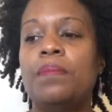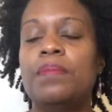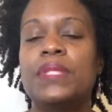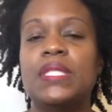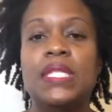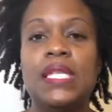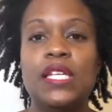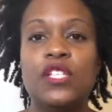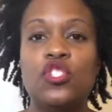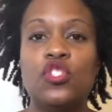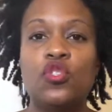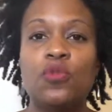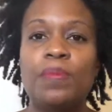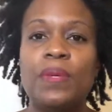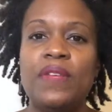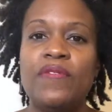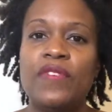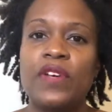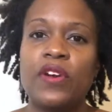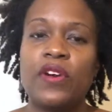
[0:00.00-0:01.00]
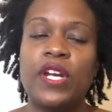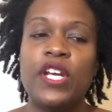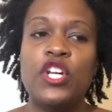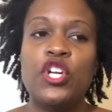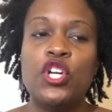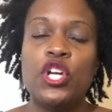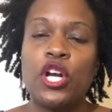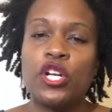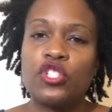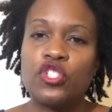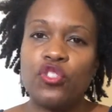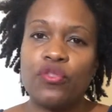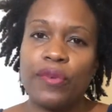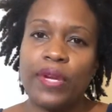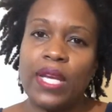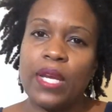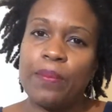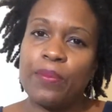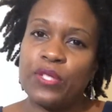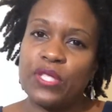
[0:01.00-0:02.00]
tends to be very
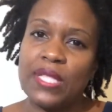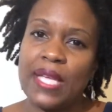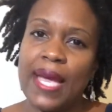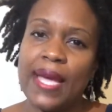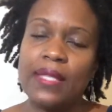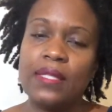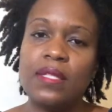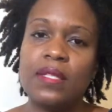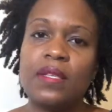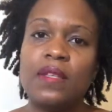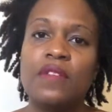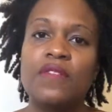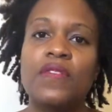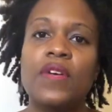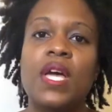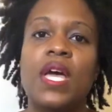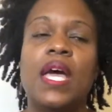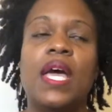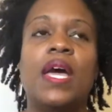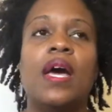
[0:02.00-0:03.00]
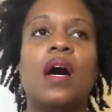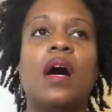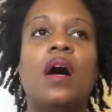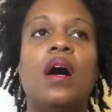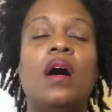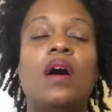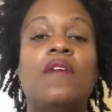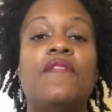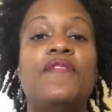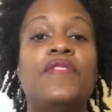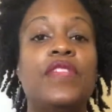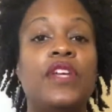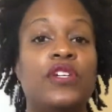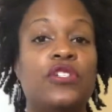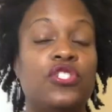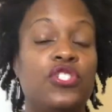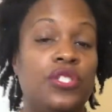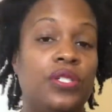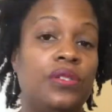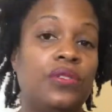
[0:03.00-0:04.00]
nurturing and protective of their
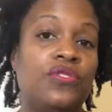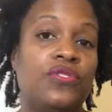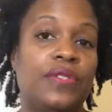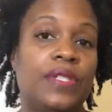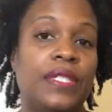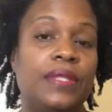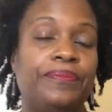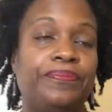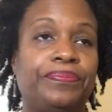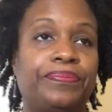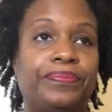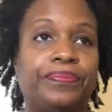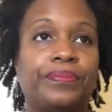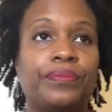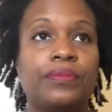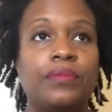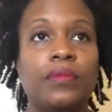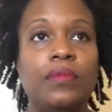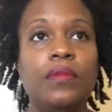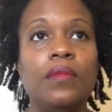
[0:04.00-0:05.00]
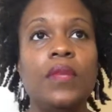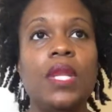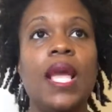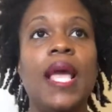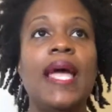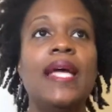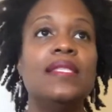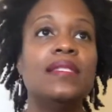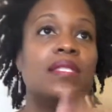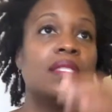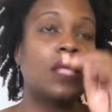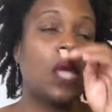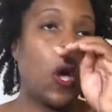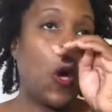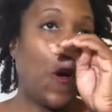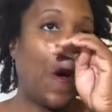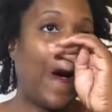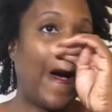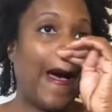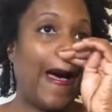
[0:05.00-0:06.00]
children. And
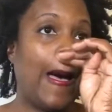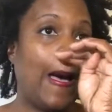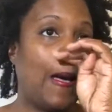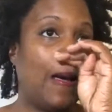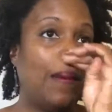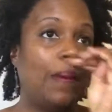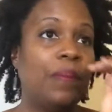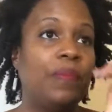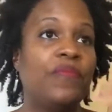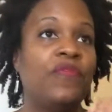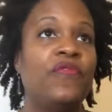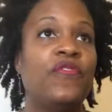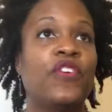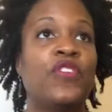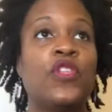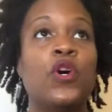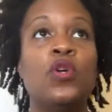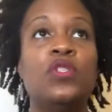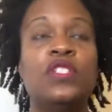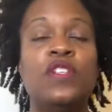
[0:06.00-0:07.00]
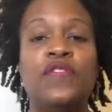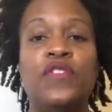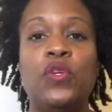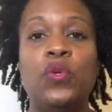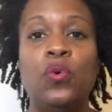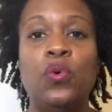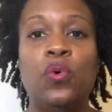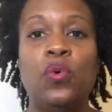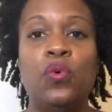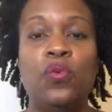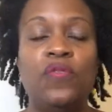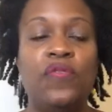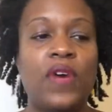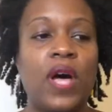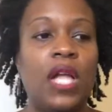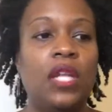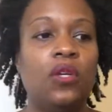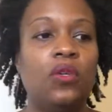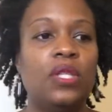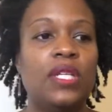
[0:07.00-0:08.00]
so for those of you who
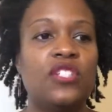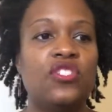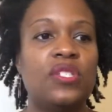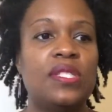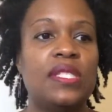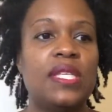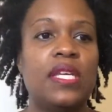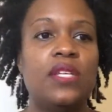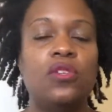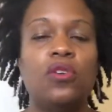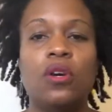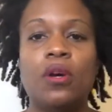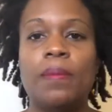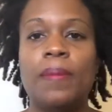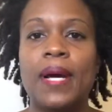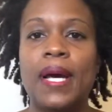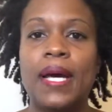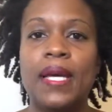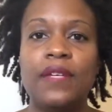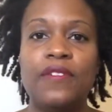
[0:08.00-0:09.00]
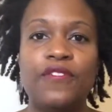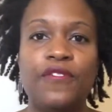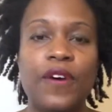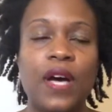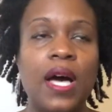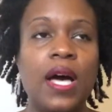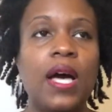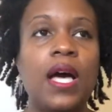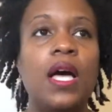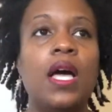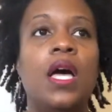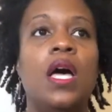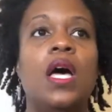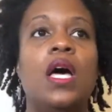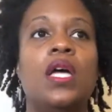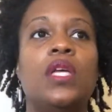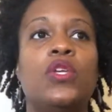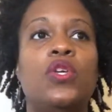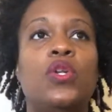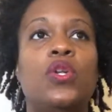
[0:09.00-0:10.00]
follow, let's just say Yoruba Ifa,
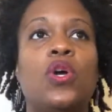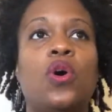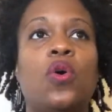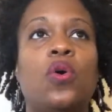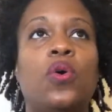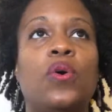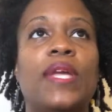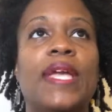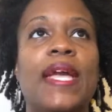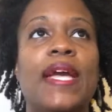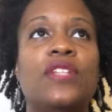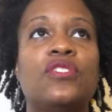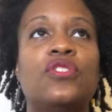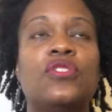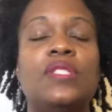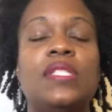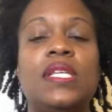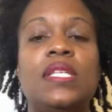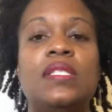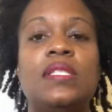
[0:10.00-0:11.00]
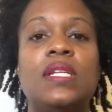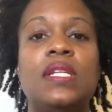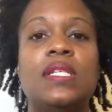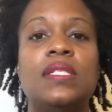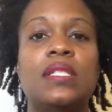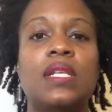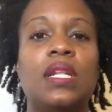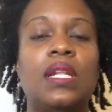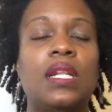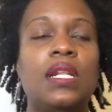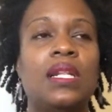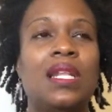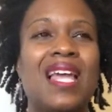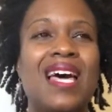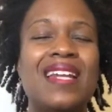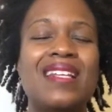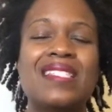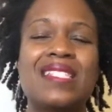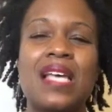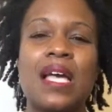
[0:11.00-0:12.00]
Cancer season is a
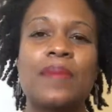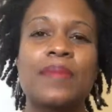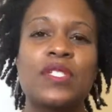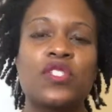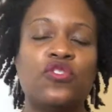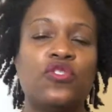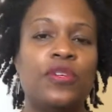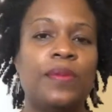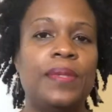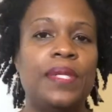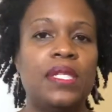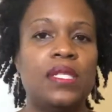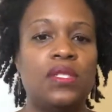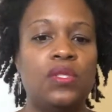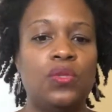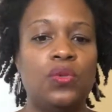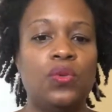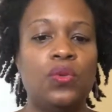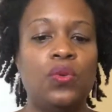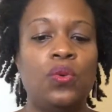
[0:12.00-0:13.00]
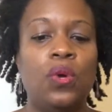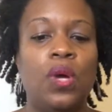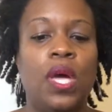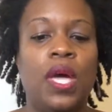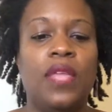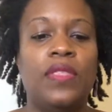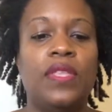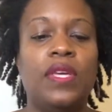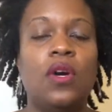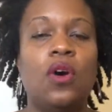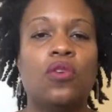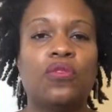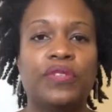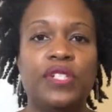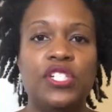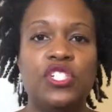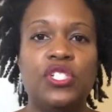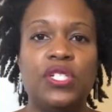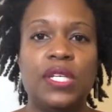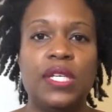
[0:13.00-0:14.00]
lot of times attributed to the
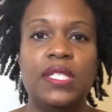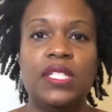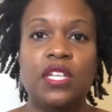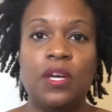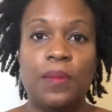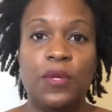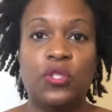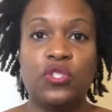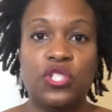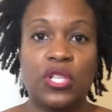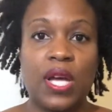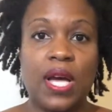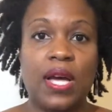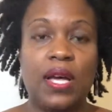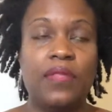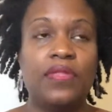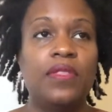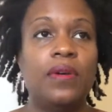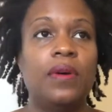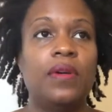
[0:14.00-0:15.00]
Orisha Yemoja,